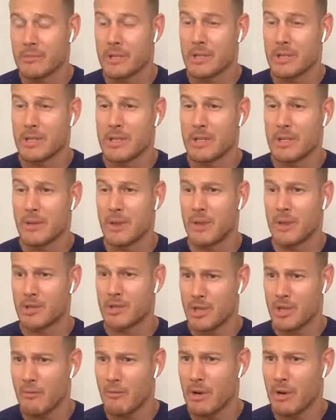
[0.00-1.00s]
Because I think
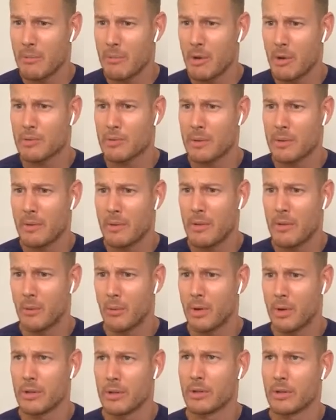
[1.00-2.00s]
generally most people in the
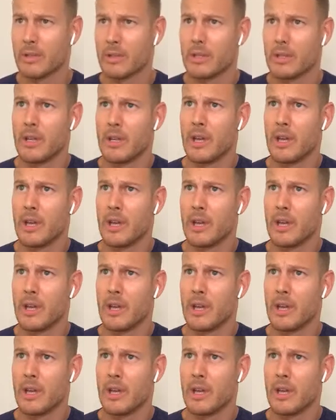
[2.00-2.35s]
world,